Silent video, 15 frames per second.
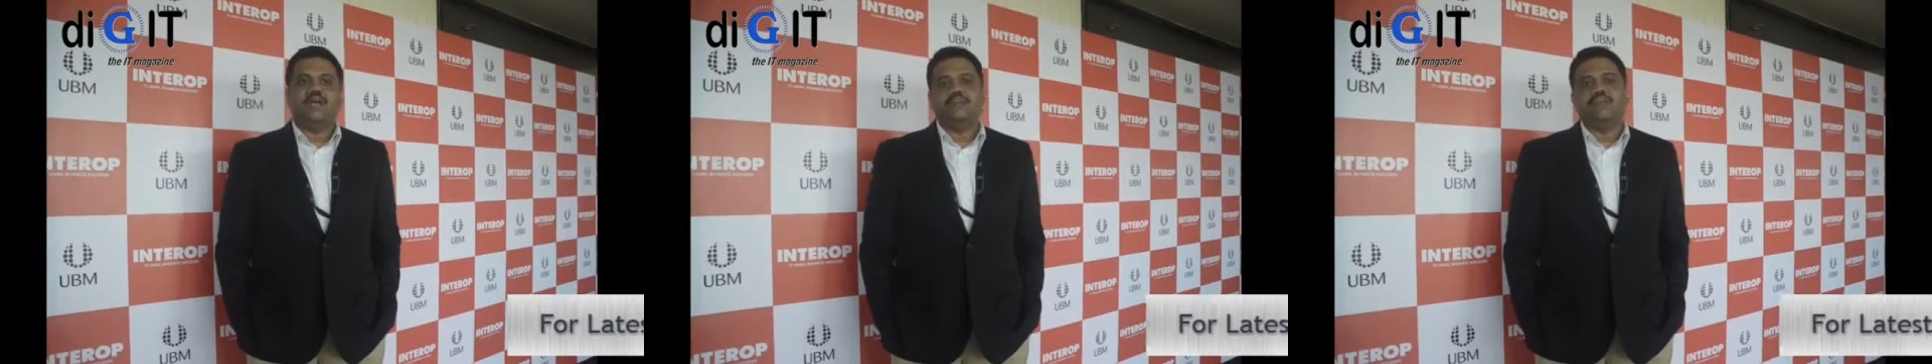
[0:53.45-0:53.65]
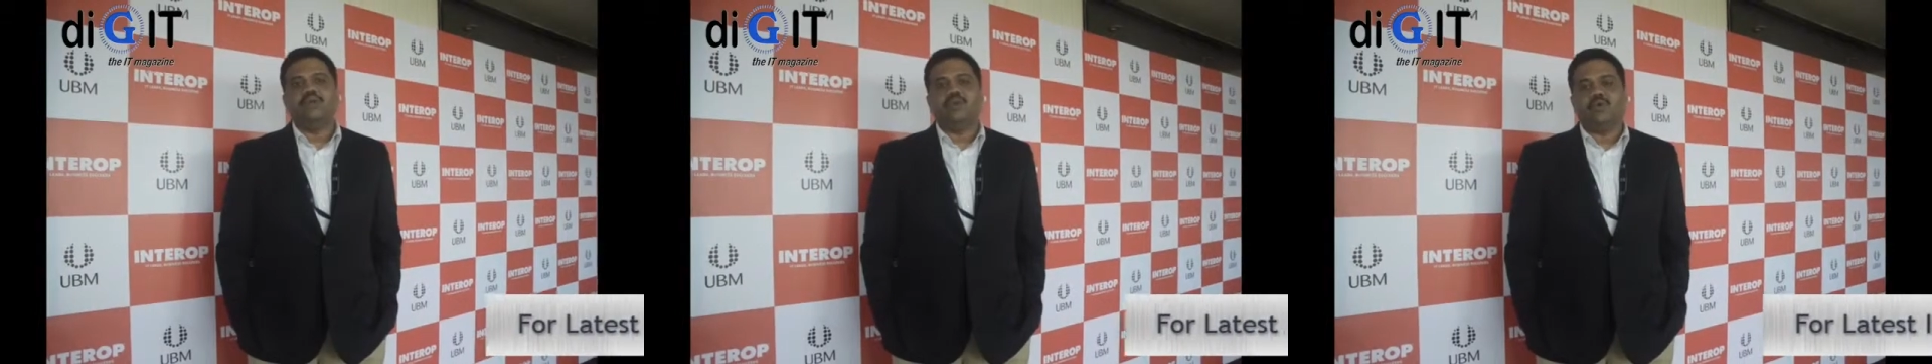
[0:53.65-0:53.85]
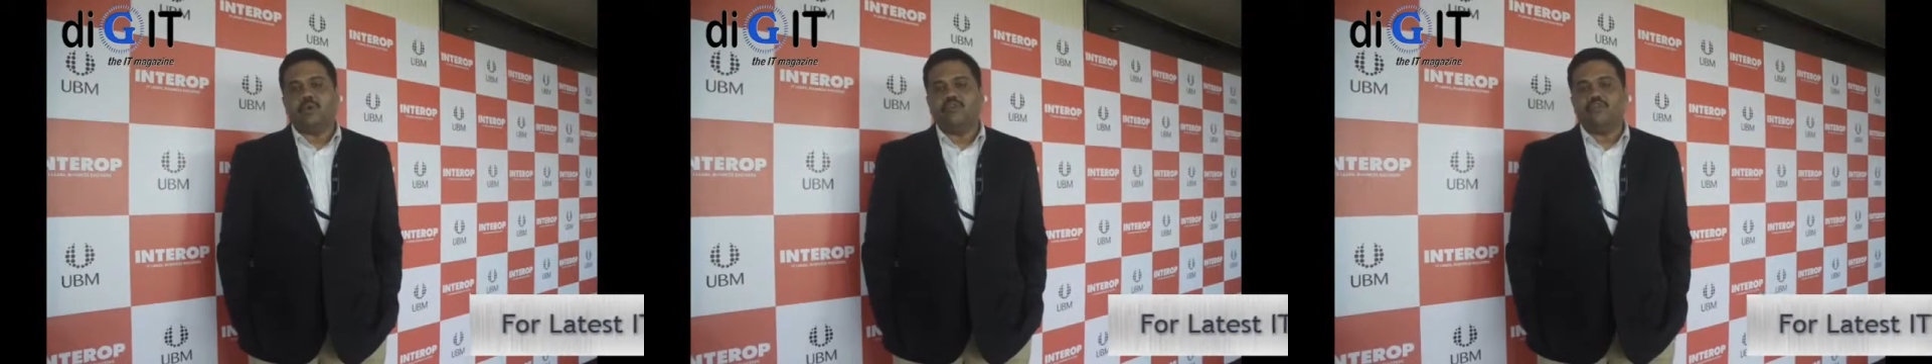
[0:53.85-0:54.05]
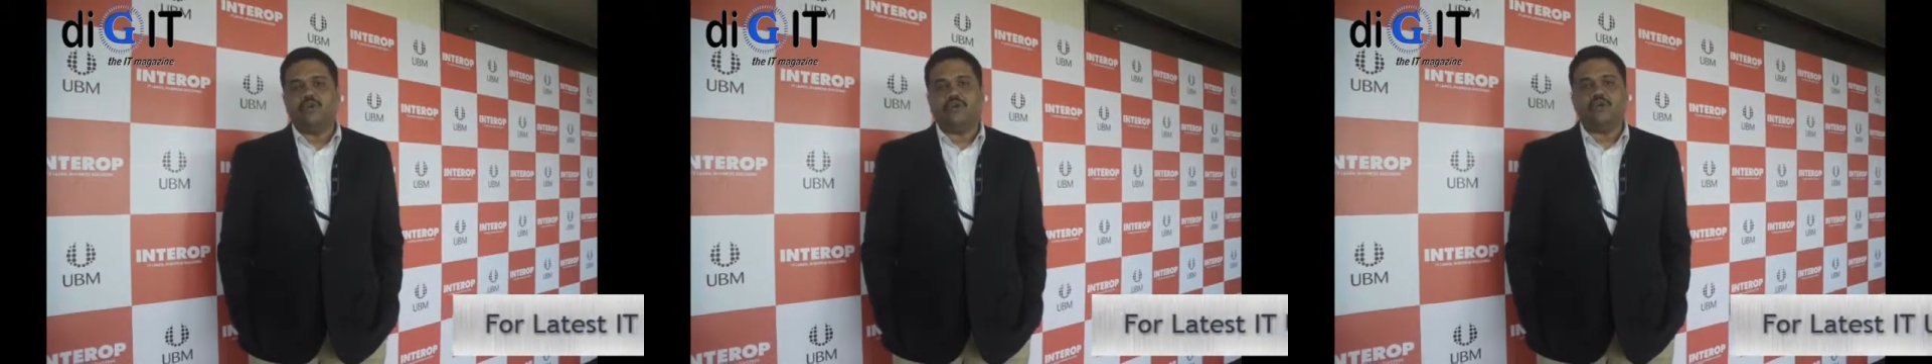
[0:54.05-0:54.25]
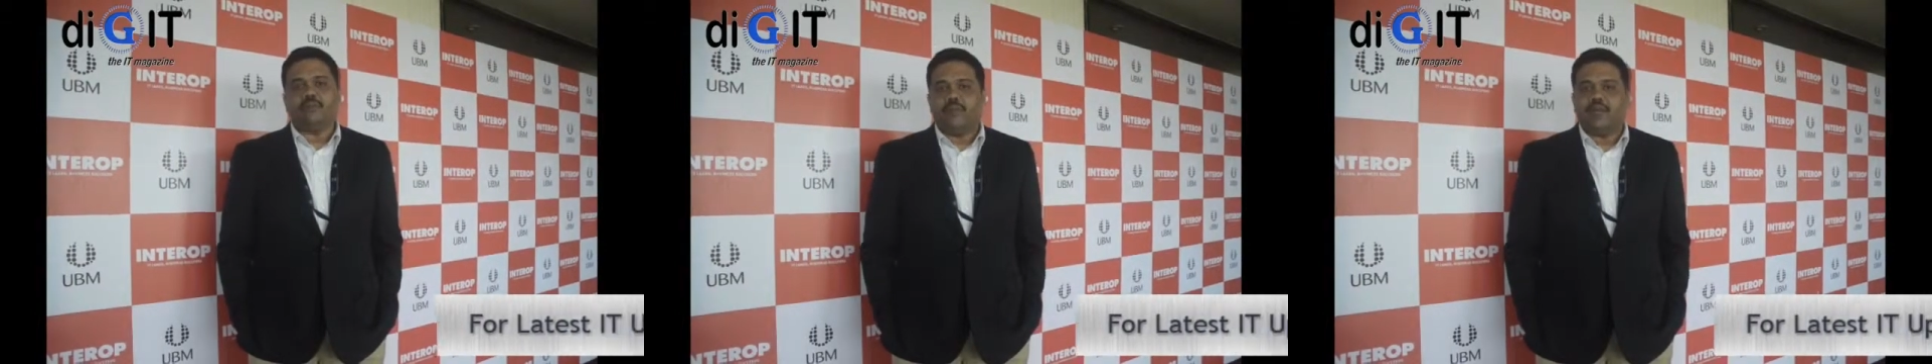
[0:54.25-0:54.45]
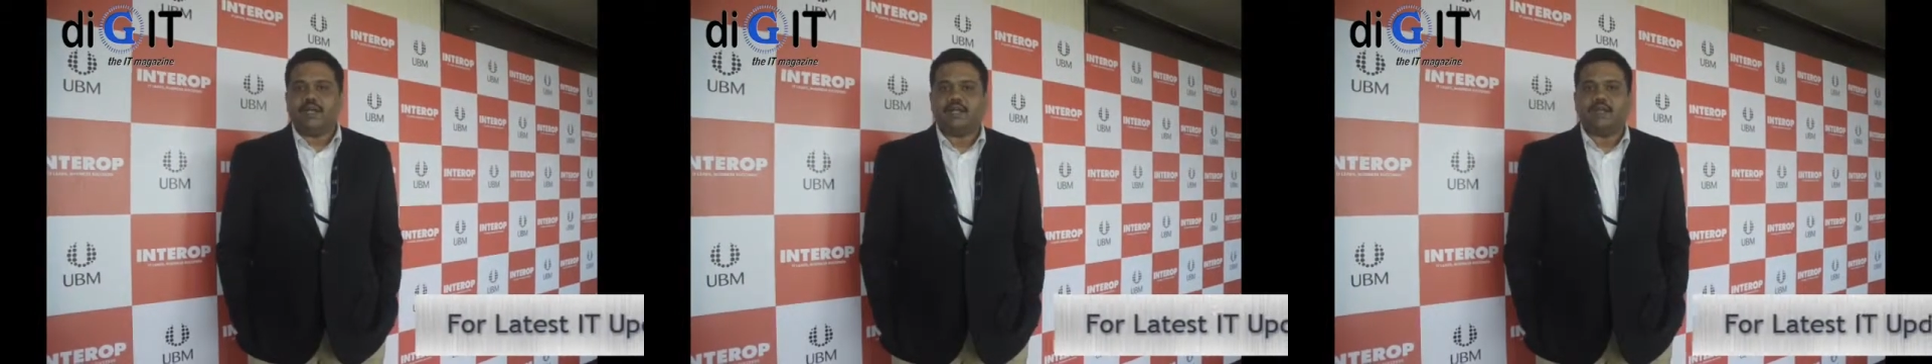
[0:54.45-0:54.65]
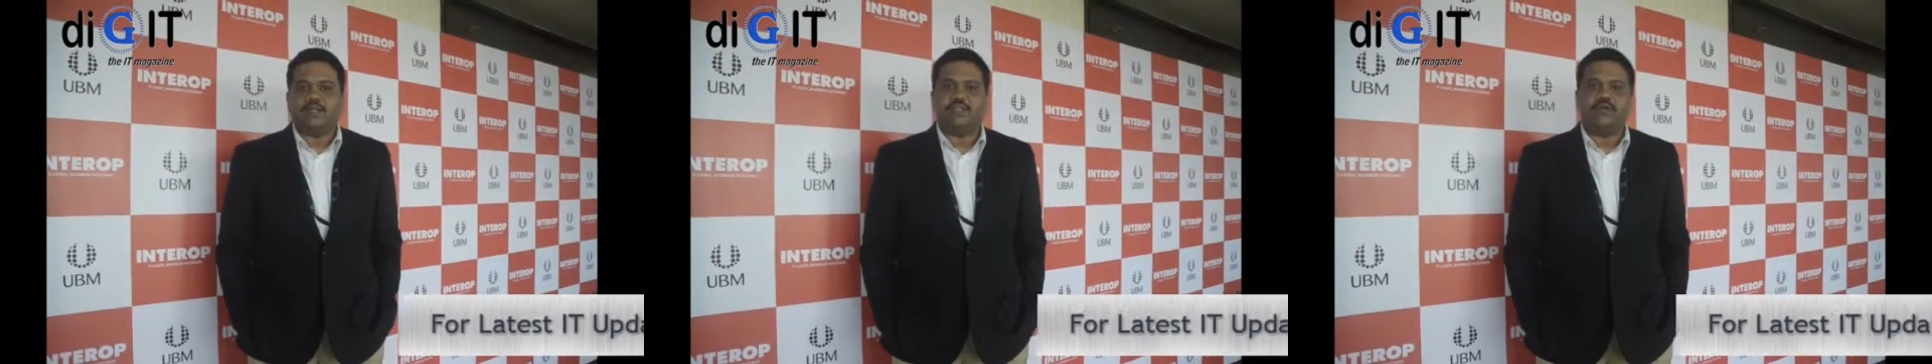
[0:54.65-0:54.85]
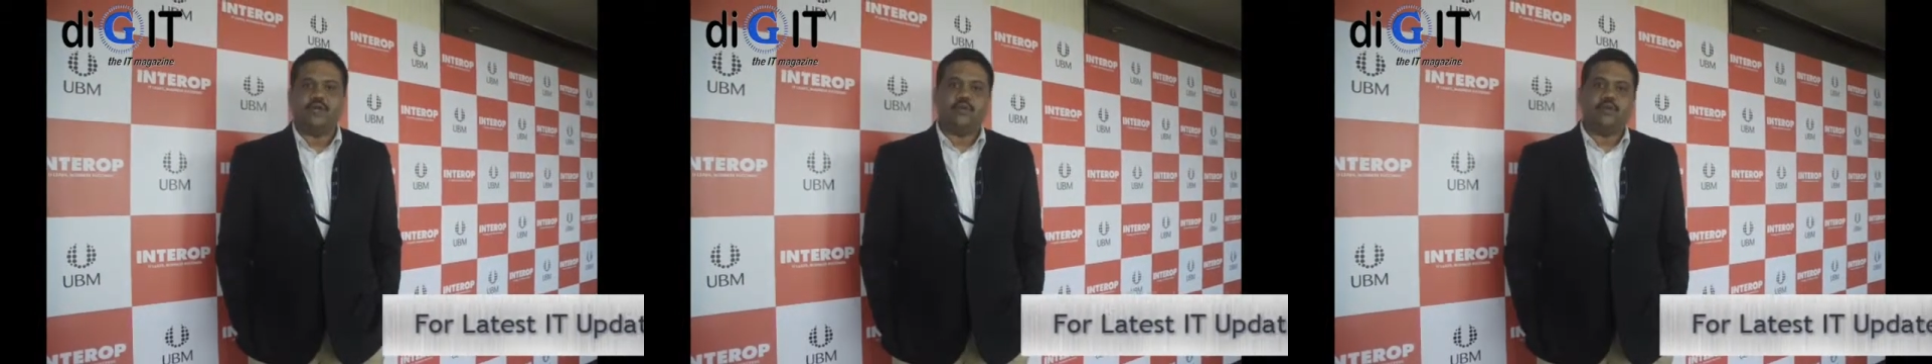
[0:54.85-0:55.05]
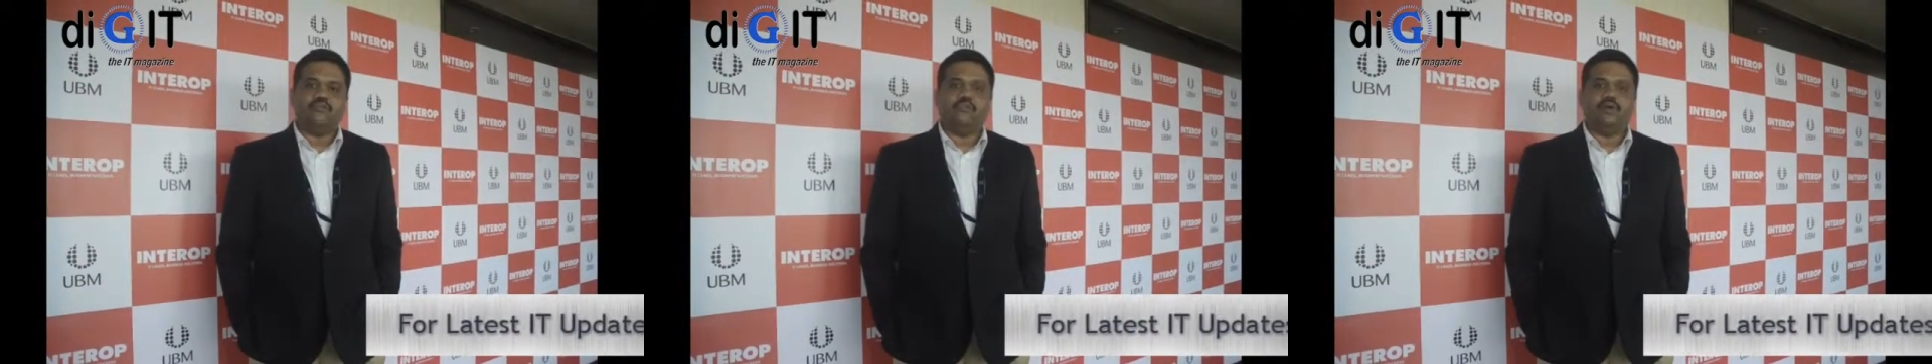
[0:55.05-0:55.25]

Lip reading: We are known for our patents, we are known